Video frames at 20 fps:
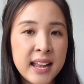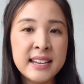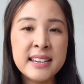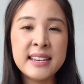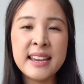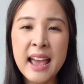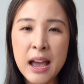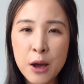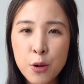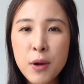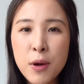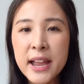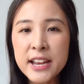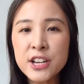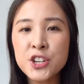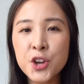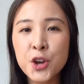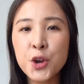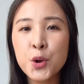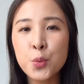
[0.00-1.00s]
Now I
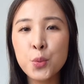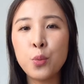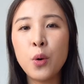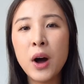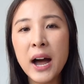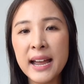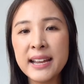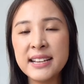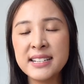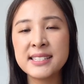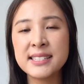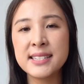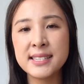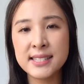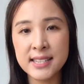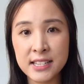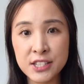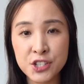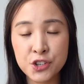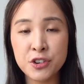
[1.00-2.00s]
know why it's a
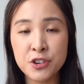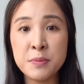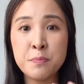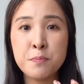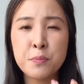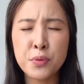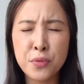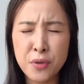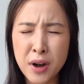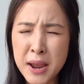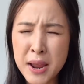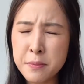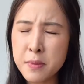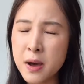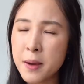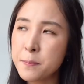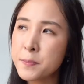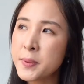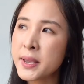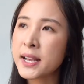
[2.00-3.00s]
sunscreen
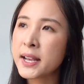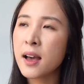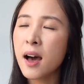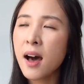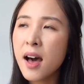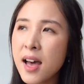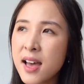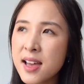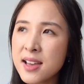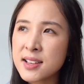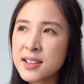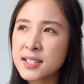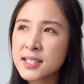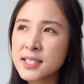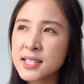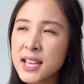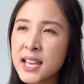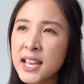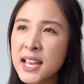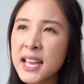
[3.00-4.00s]
primer, because